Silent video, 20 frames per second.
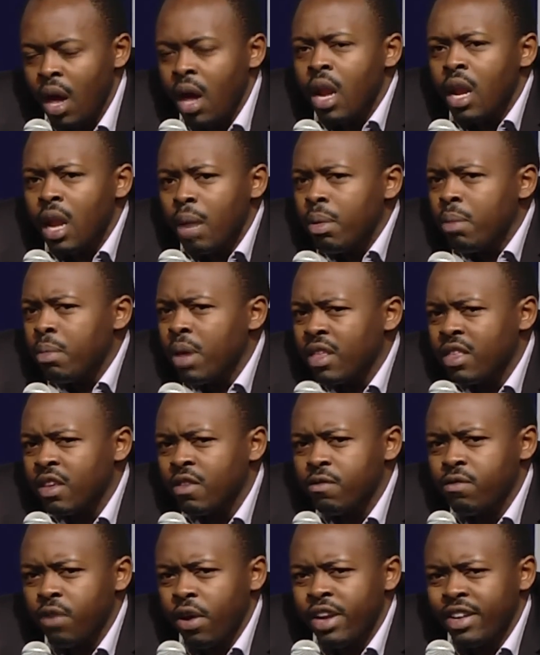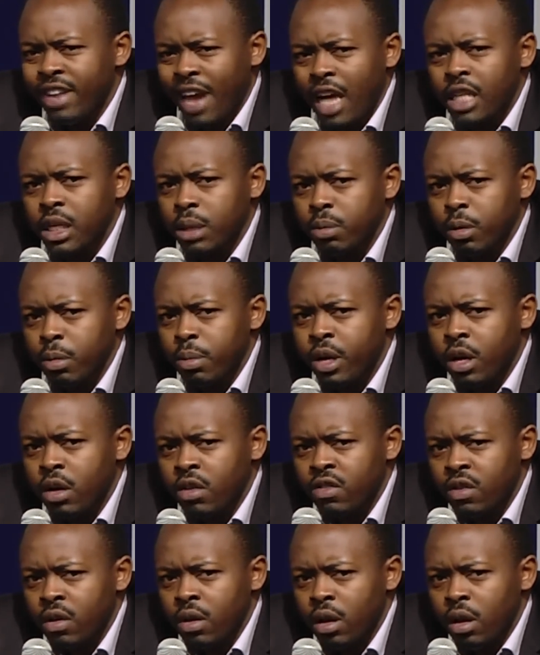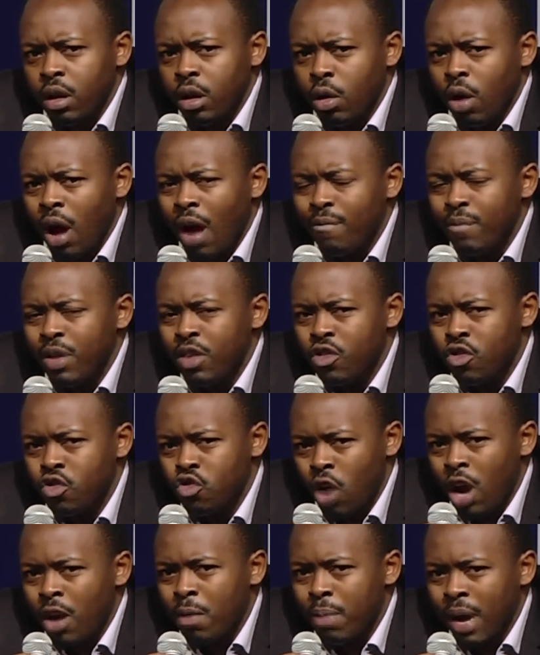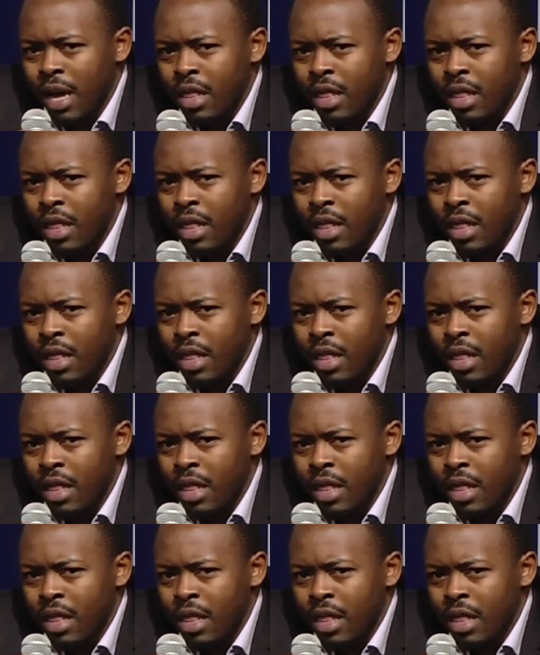Let me make this very tangible because, I've been struck by